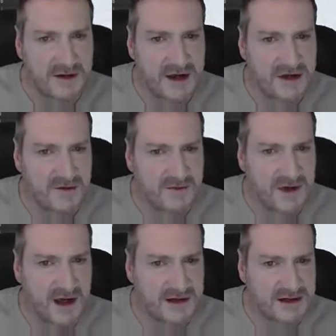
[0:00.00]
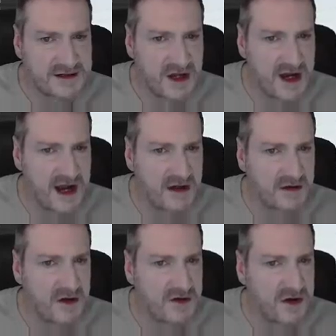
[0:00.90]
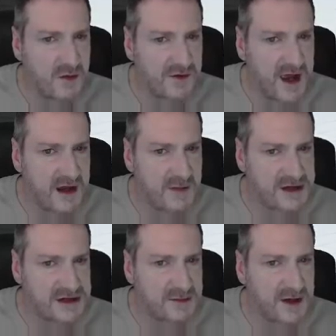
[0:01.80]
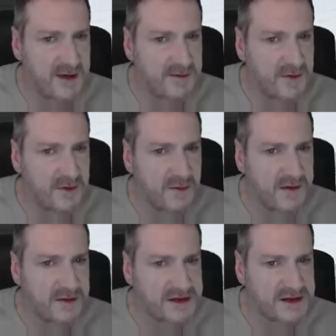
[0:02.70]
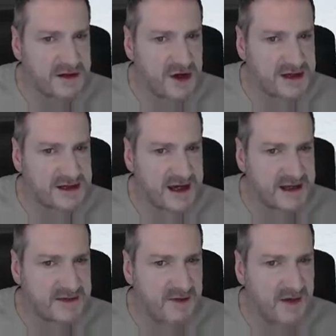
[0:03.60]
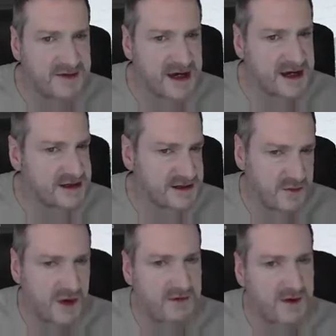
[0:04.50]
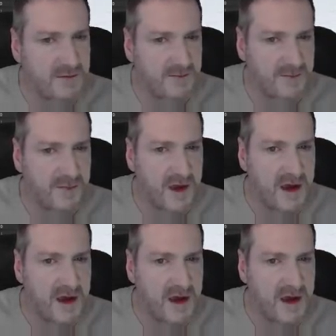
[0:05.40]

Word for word: and then you uh, decide how long you want the animation to play for, whether it's thirty seconds, five seconds, whatever.